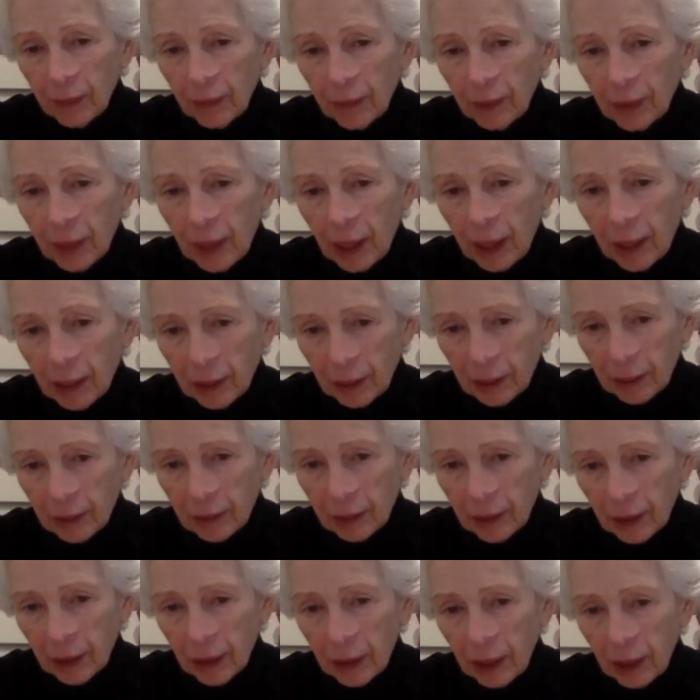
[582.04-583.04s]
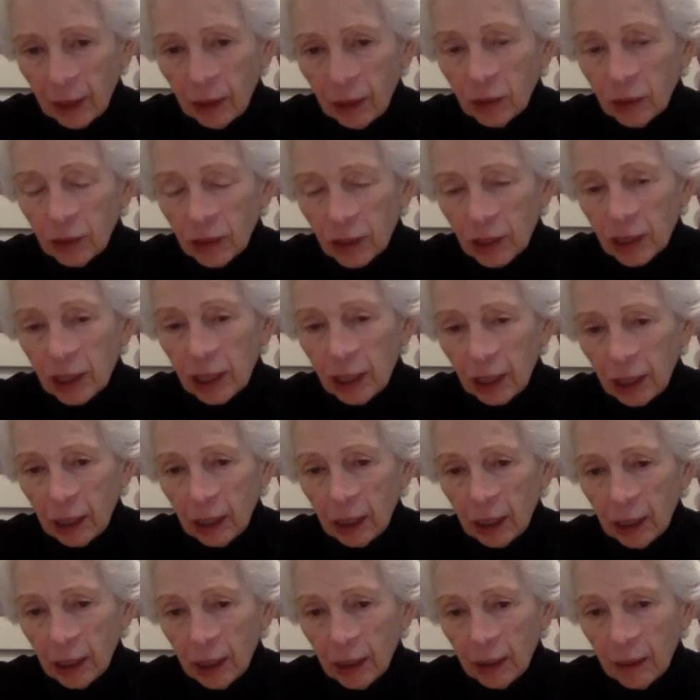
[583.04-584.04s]
not, he could
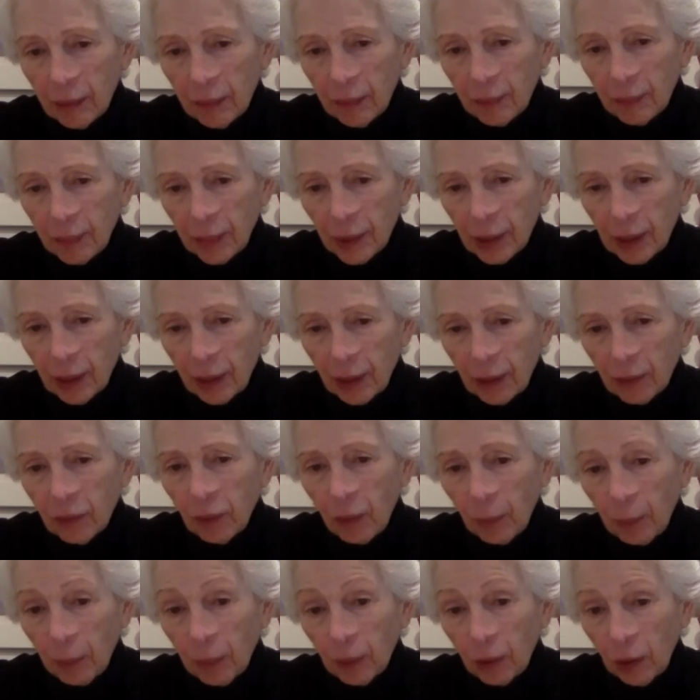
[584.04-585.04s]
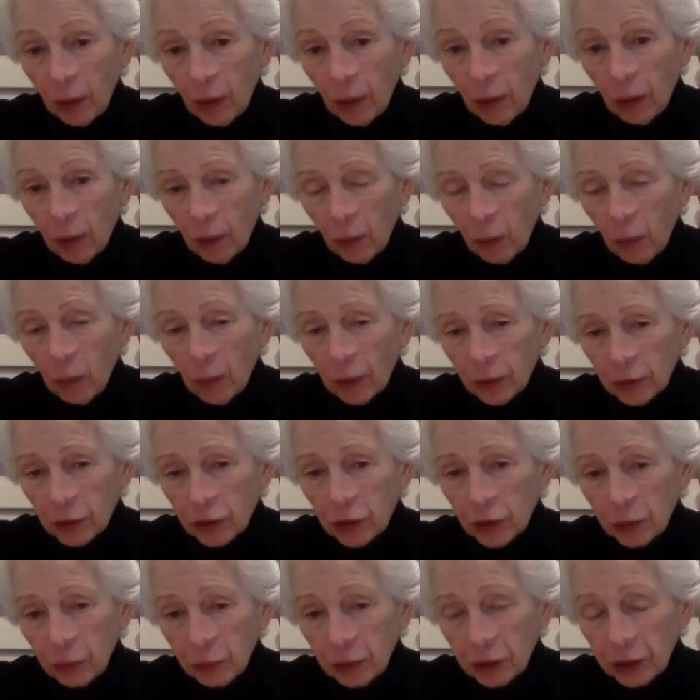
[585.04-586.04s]
see from below where
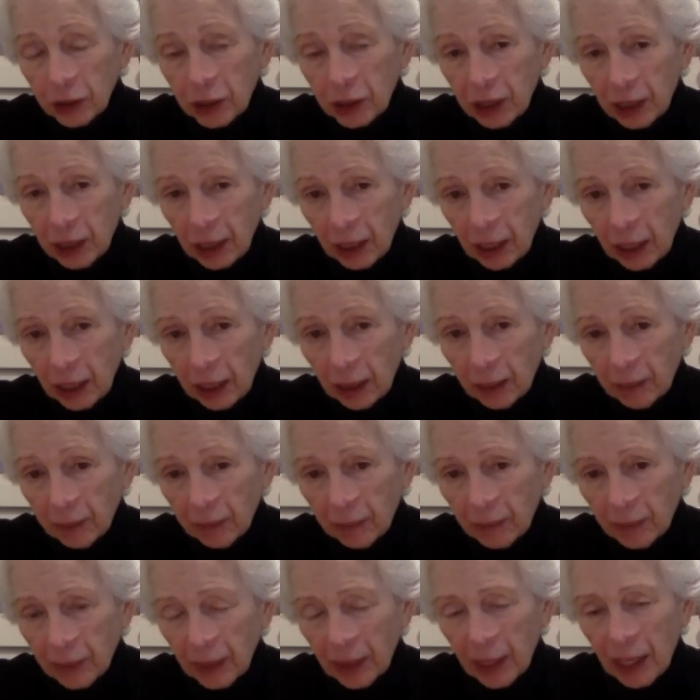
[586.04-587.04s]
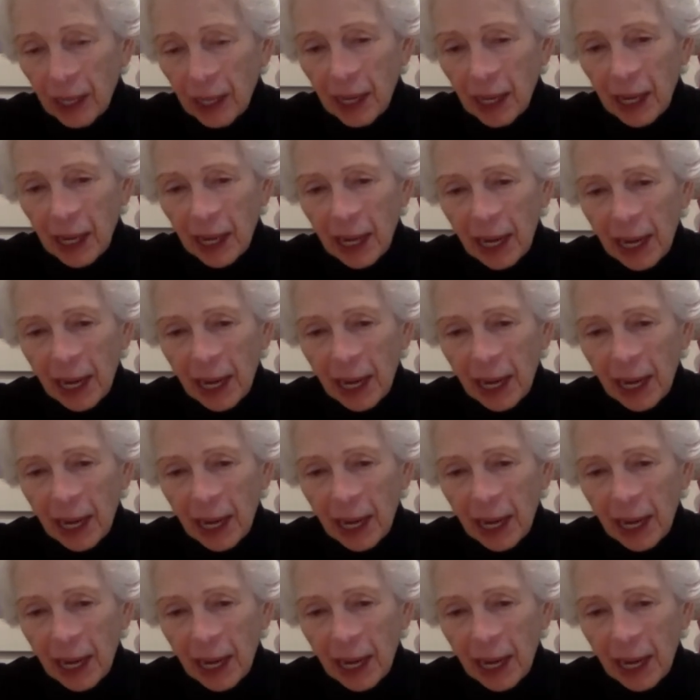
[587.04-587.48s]
she was sitting. Oh